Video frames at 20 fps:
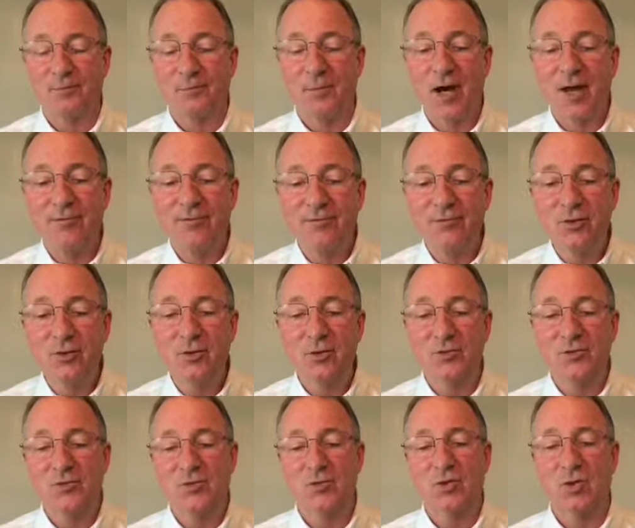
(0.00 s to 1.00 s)
My
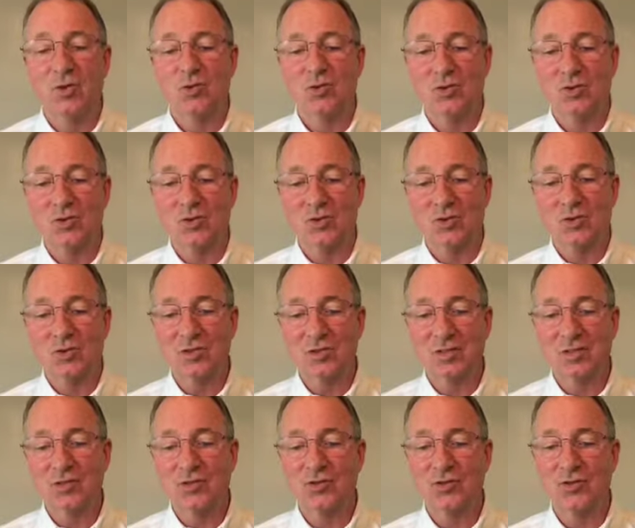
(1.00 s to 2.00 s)
food, said Jesus,
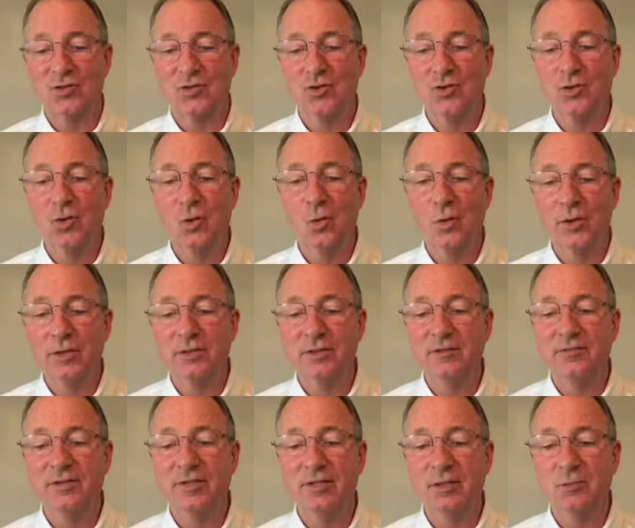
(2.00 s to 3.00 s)
is to do the will
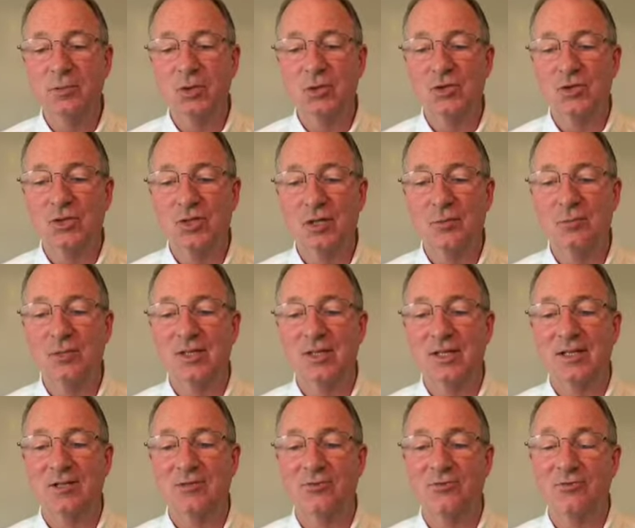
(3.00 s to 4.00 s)
of him who sent me
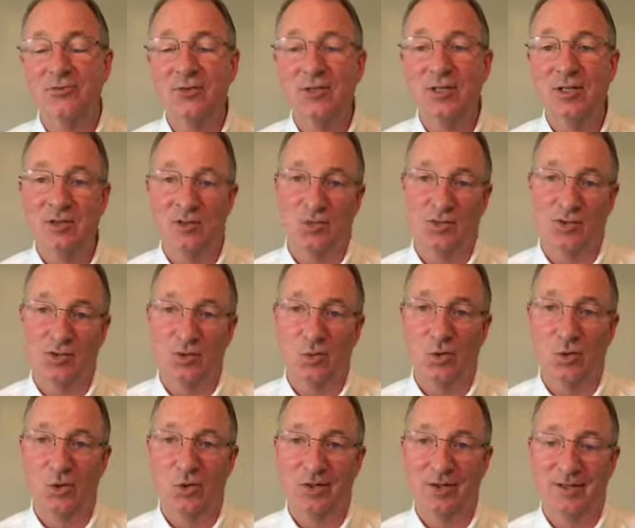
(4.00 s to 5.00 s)
and to finish his
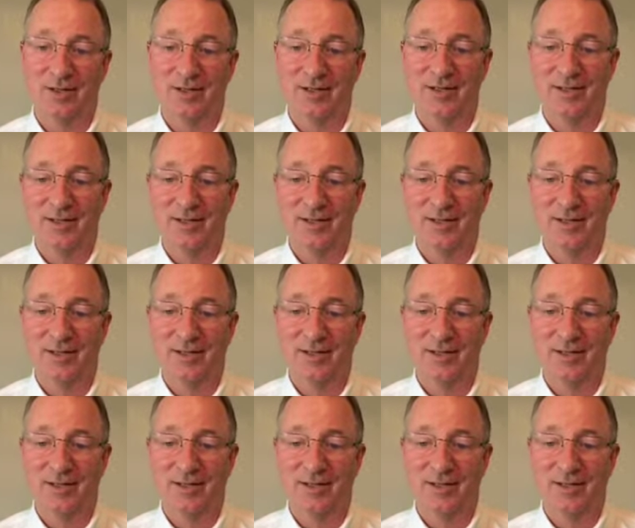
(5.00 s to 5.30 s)
work.